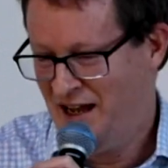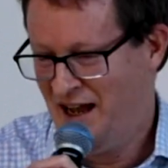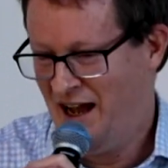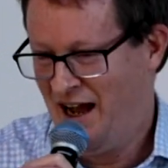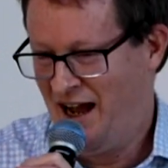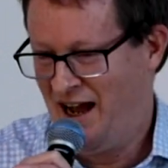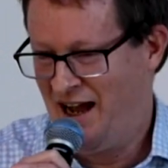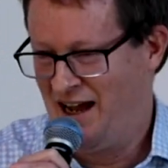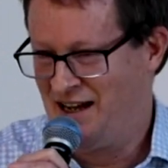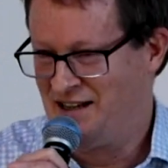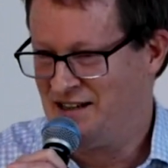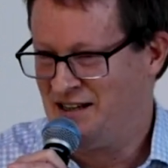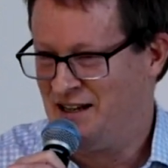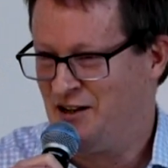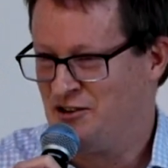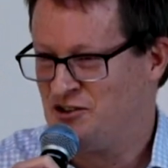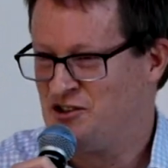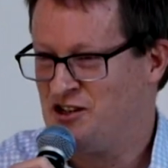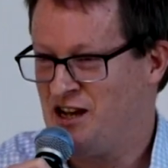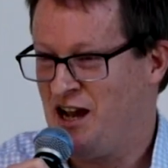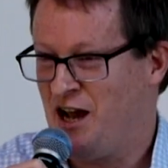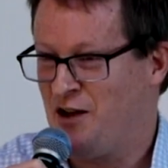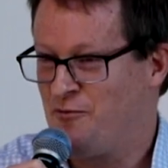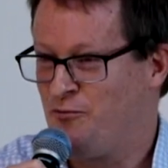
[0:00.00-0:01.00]
And uh,
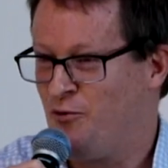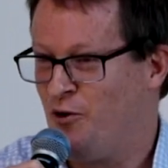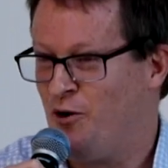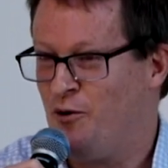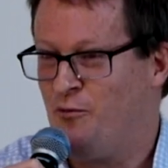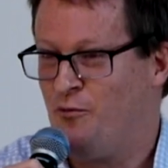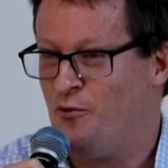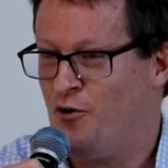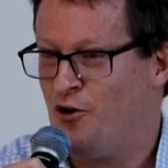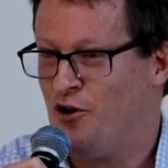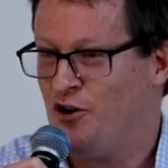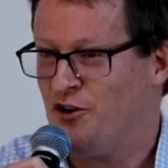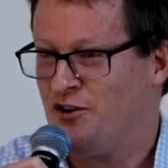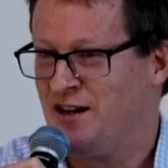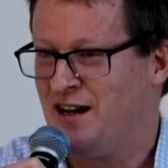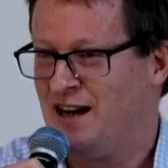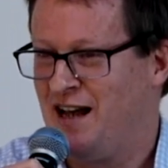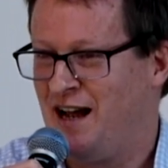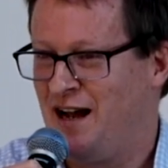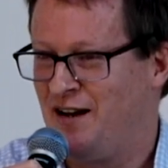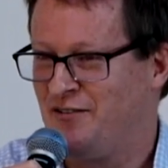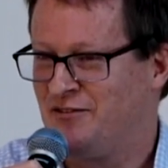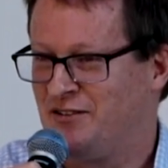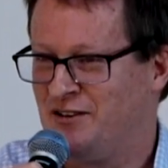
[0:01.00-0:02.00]
she had one word
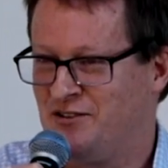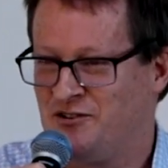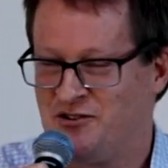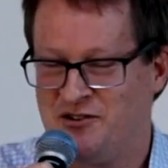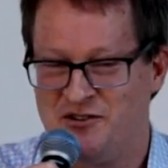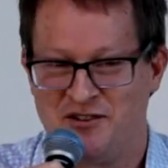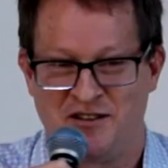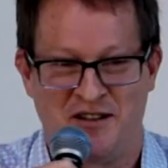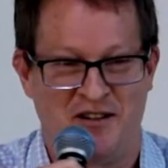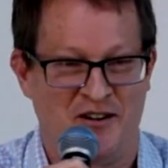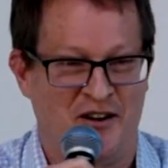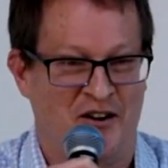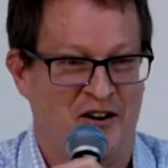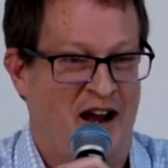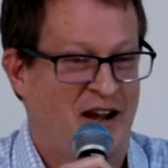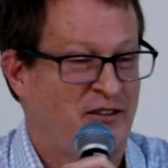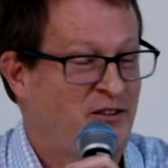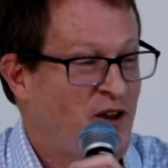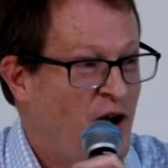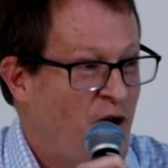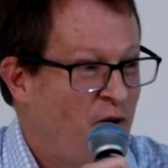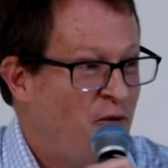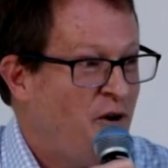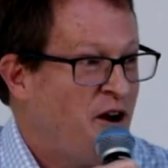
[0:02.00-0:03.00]
left, and she's kind of like, I
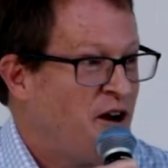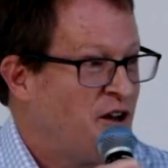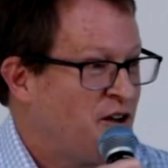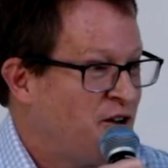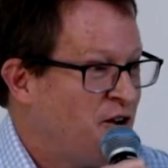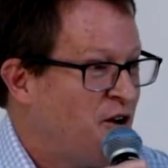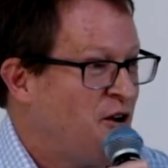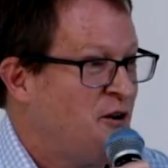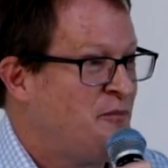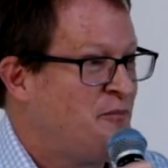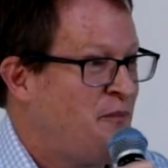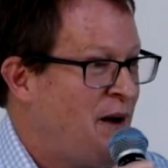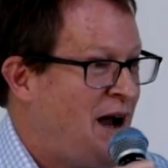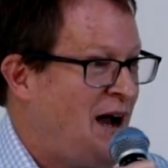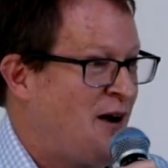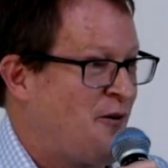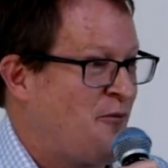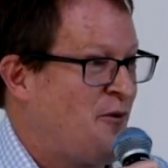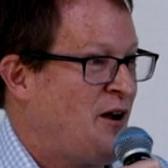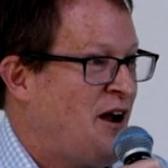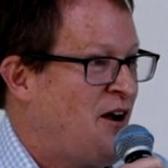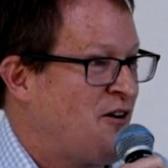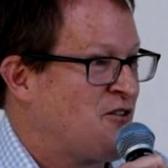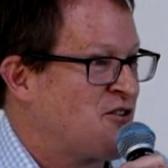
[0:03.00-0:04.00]
don't want to go back
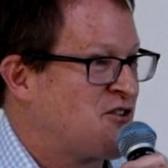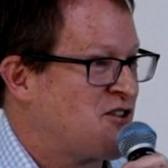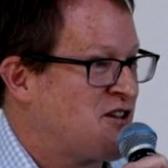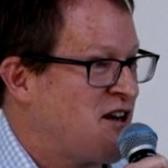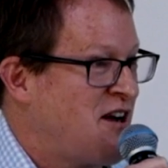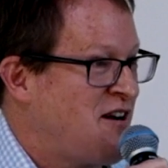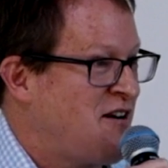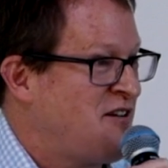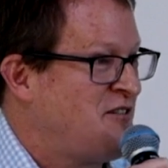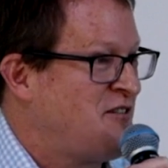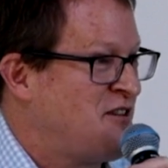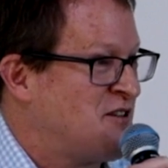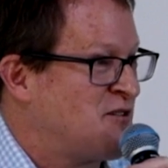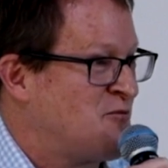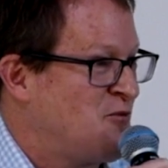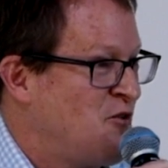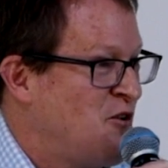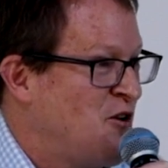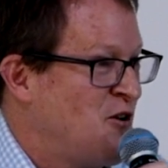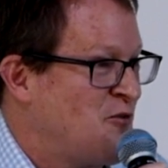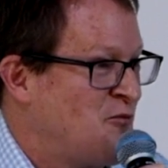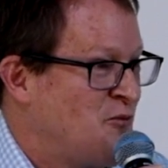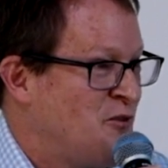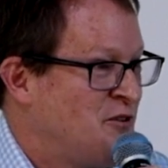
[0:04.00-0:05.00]
without sharing this
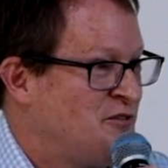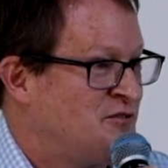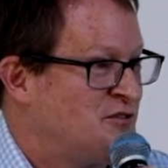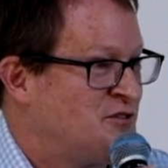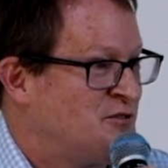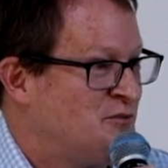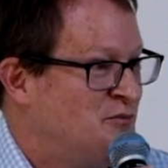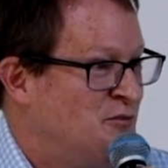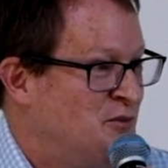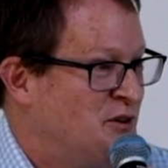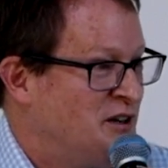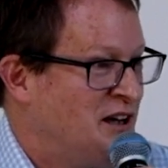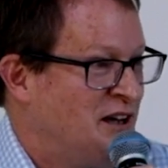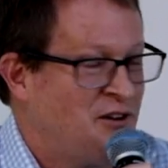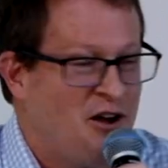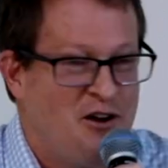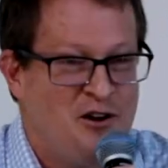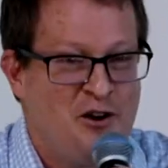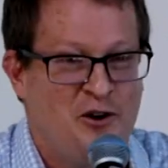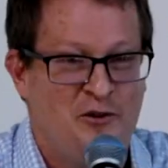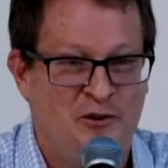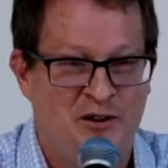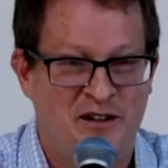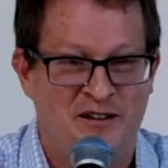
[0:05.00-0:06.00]
word with somebody. I don't
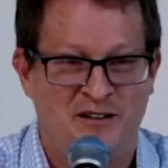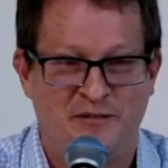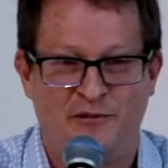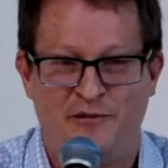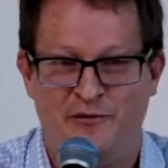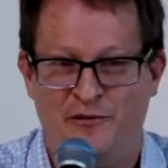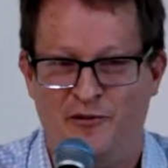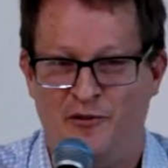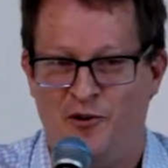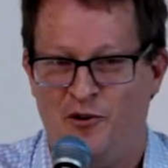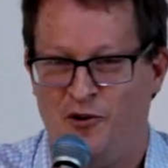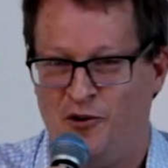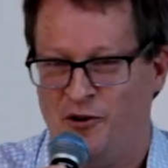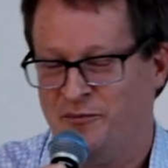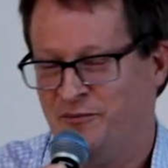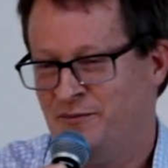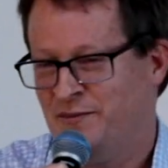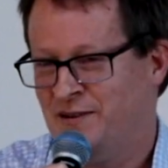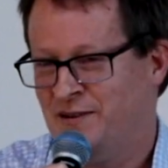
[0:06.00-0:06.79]
know who it's for.